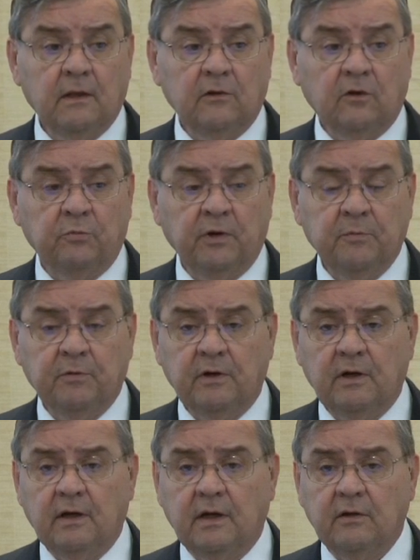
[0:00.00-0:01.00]
You know, people
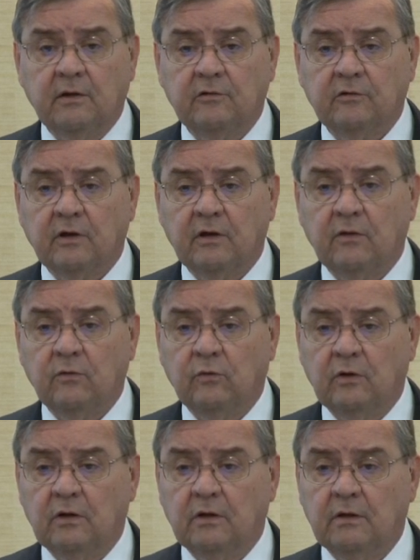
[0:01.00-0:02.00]
high on scale
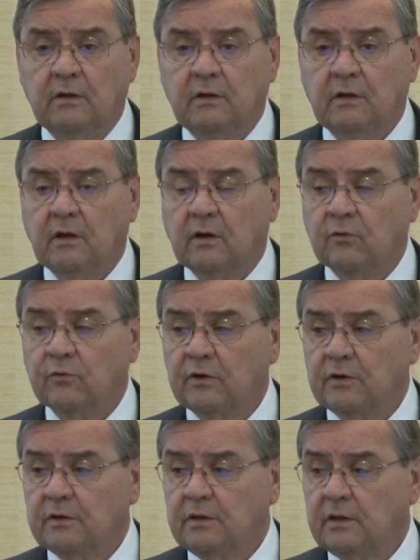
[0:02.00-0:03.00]
one are
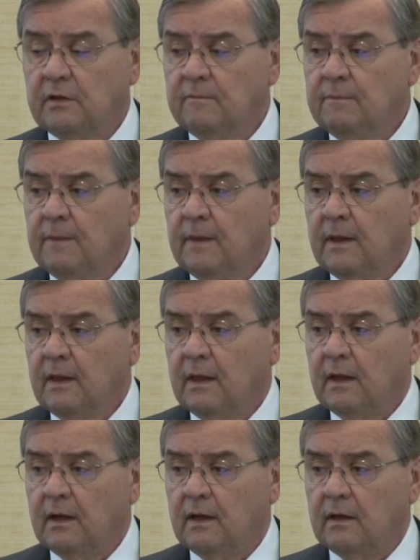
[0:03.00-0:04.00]
really
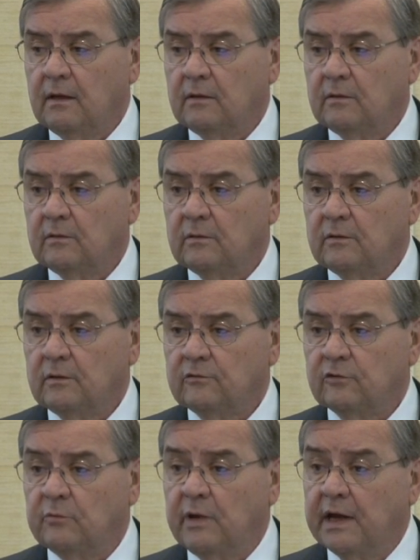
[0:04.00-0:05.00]
uh,
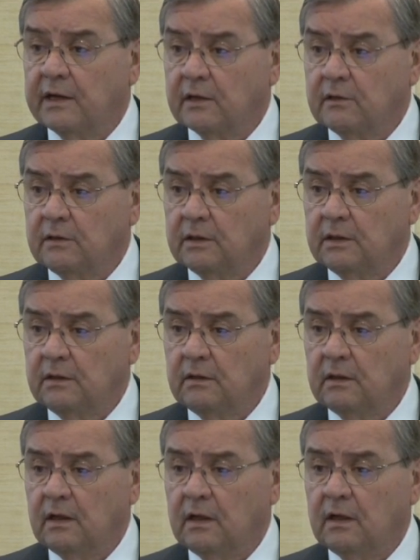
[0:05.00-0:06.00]
somatically
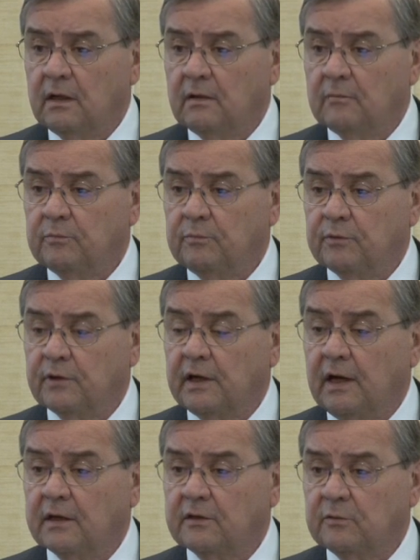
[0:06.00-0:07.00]
uh,
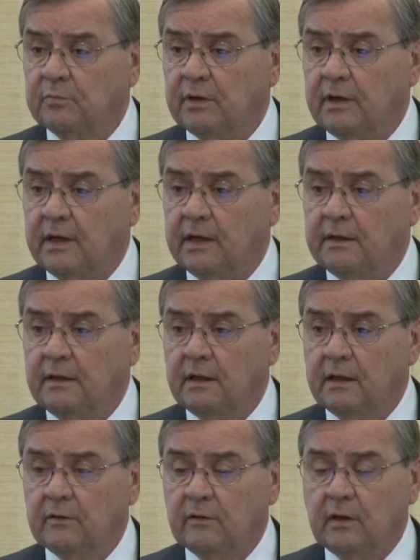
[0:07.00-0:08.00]
preoccupied,
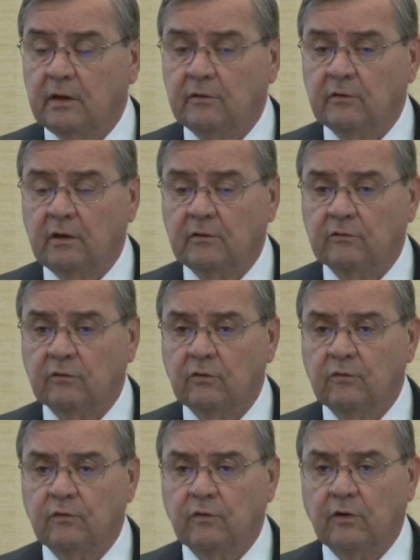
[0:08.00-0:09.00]
and, and, and
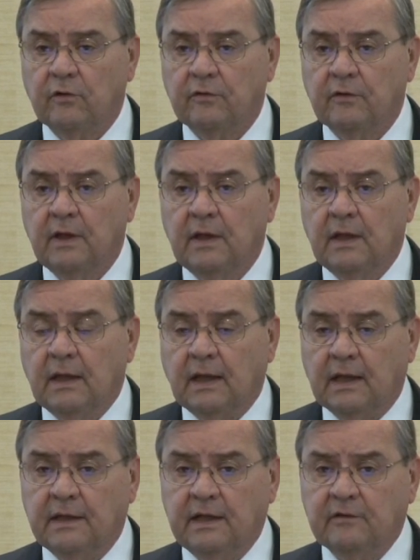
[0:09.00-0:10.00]
so forth.
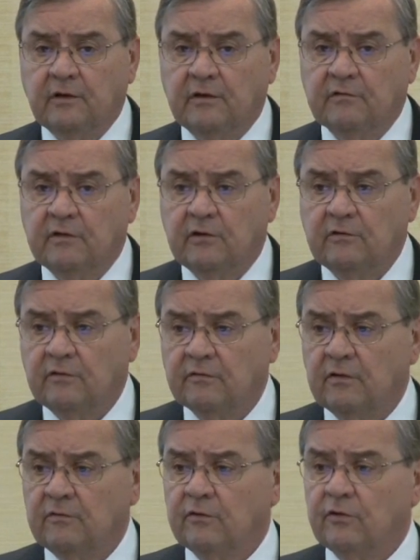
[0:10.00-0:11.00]
And that's evidence of
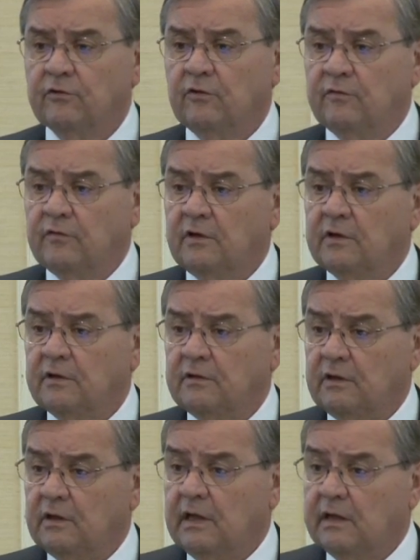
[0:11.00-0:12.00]
convergent
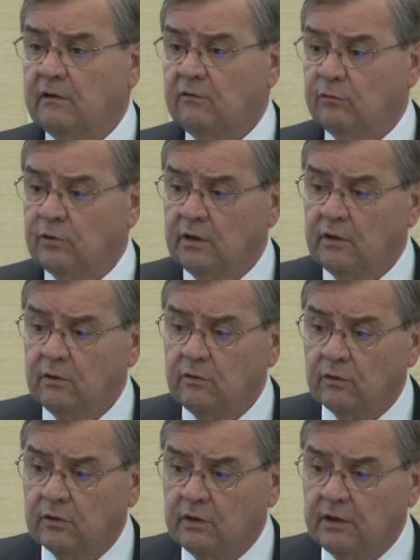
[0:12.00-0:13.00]
validity. That is, we're getting
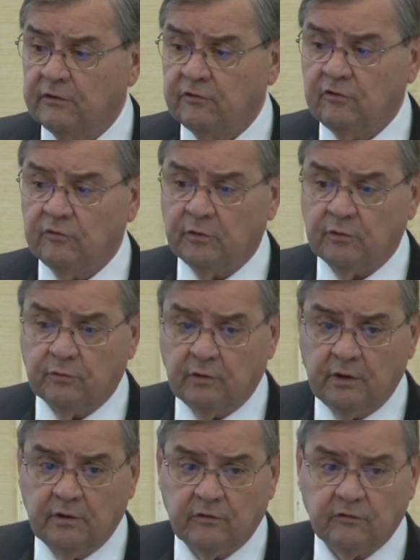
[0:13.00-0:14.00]
correlations
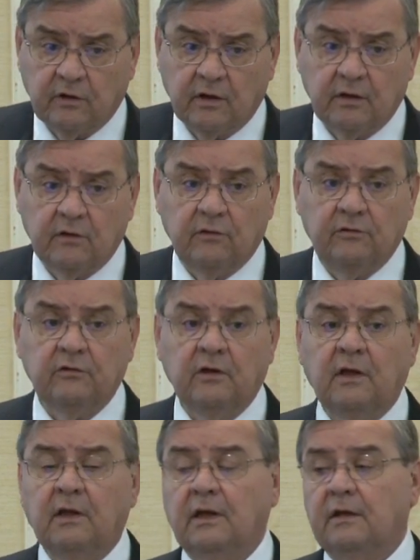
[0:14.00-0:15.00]
between the scales
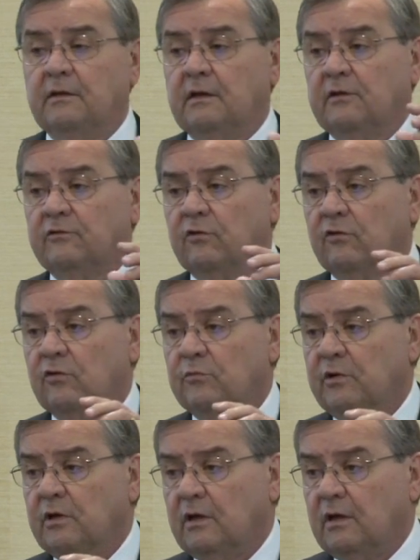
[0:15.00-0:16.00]
and the external
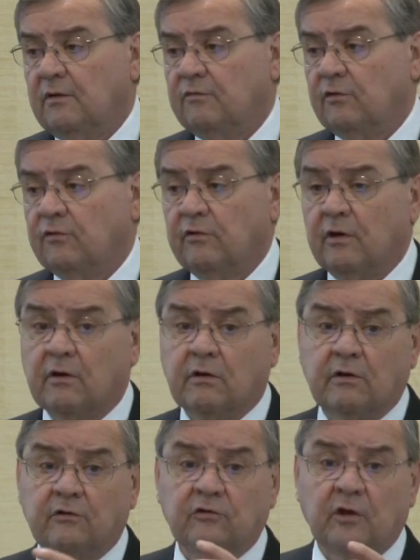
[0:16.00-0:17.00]
behaviors that are
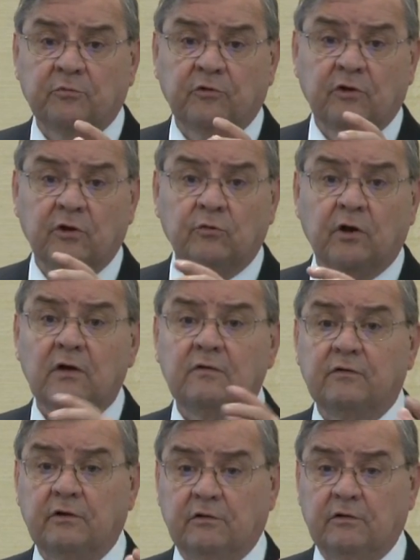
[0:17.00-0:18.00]
conceptually
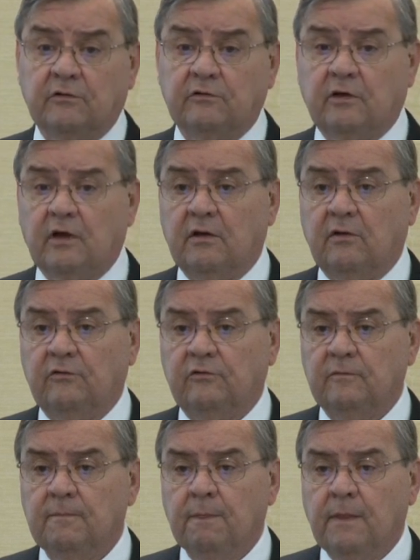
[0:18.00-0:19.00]
relevant to the
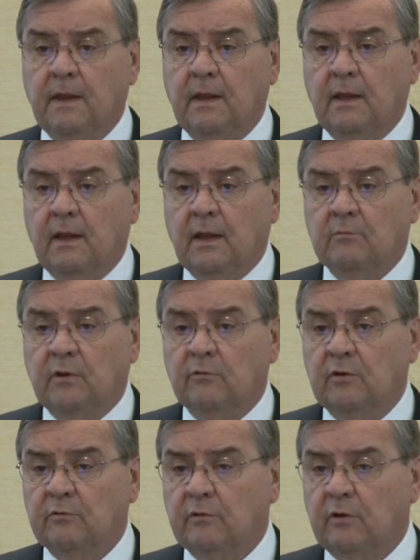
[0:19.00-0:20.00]
scales. But
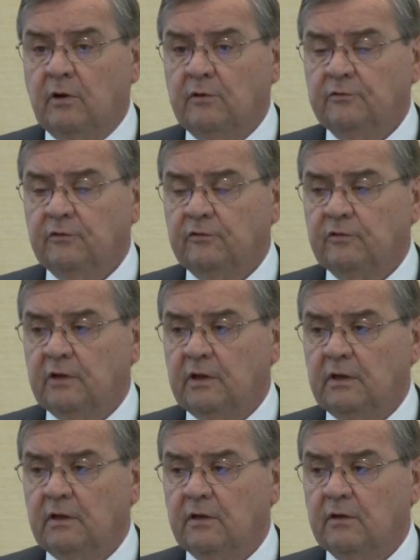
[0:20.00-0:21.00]
what we're also
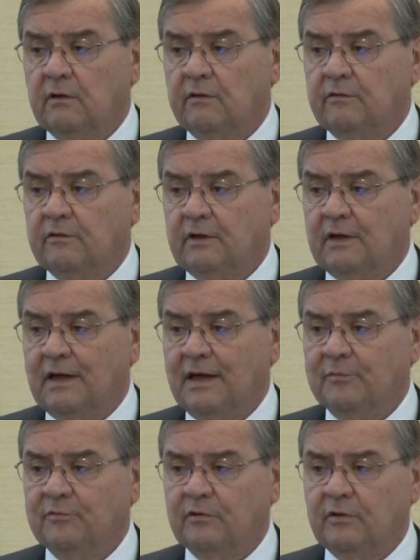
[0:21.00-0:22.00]
seeing here is the
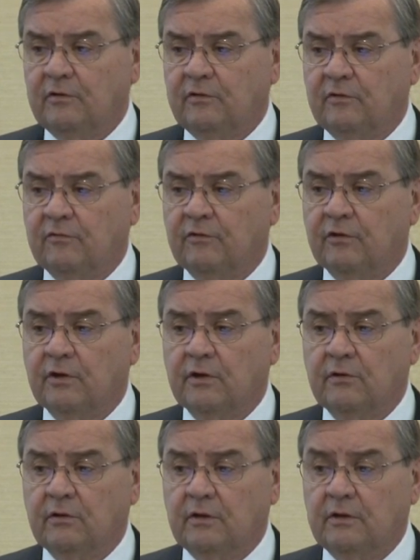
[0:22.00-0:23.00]
absence of very
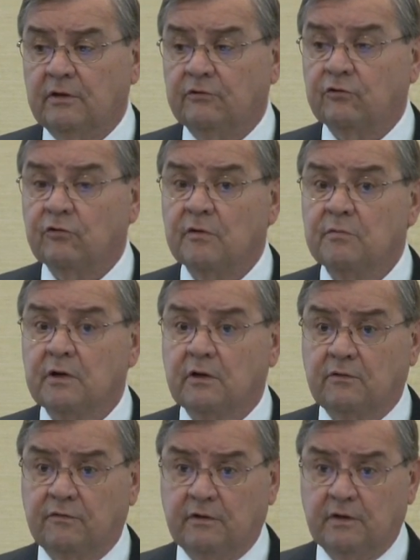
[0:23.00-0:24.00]
good
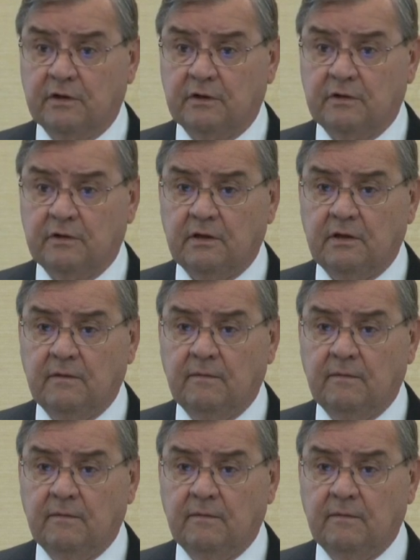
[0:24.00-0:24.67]
discriminant validity.